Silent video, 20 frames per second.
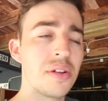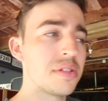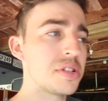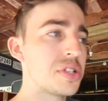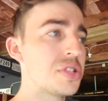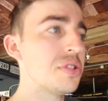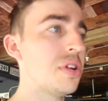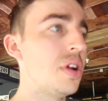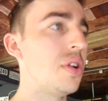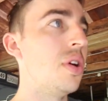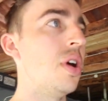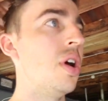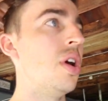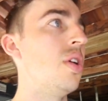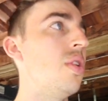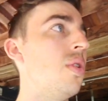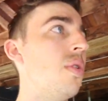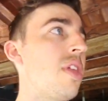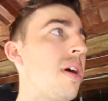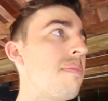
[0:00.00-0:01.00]
on the street,
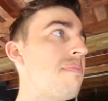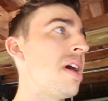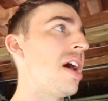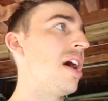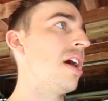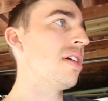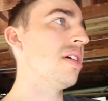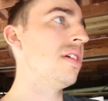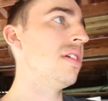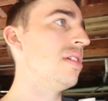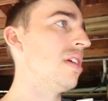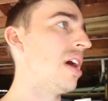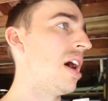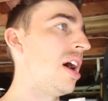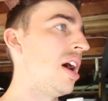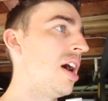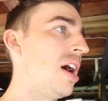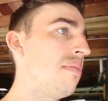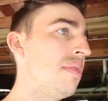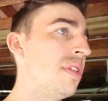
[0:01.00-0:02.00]
or they park it
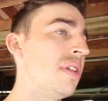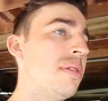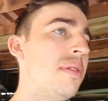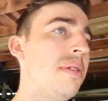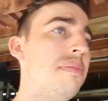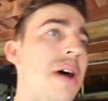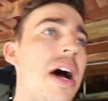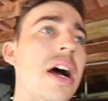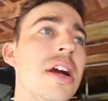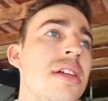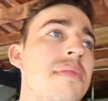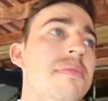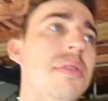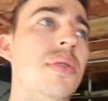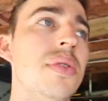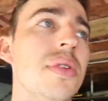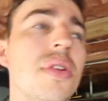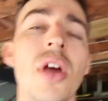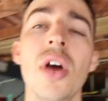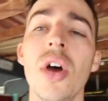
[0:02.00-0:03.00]
in a parking
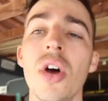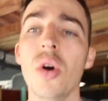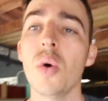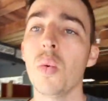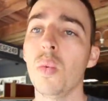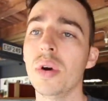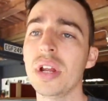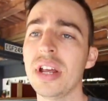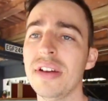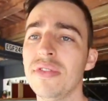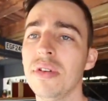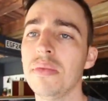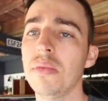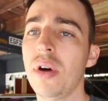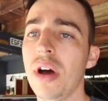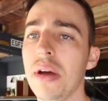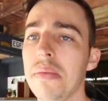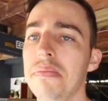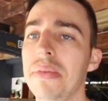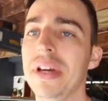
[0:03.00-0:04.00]
building, whatever it
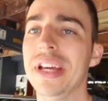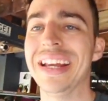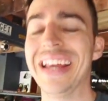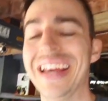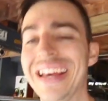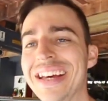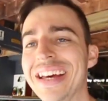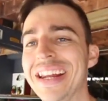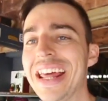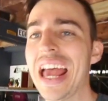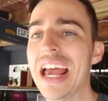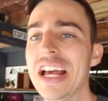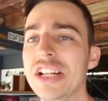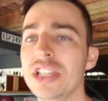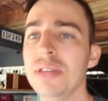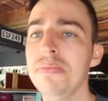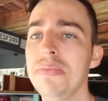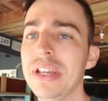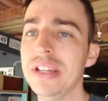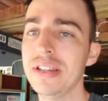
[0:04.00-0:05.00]
might be. It has
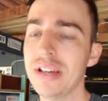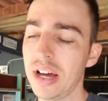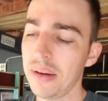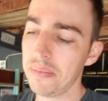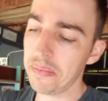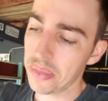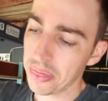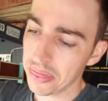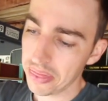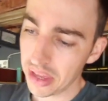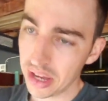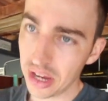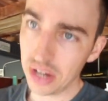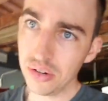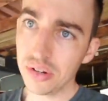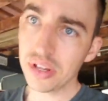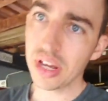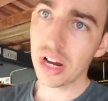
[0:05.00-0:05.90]
to be done in your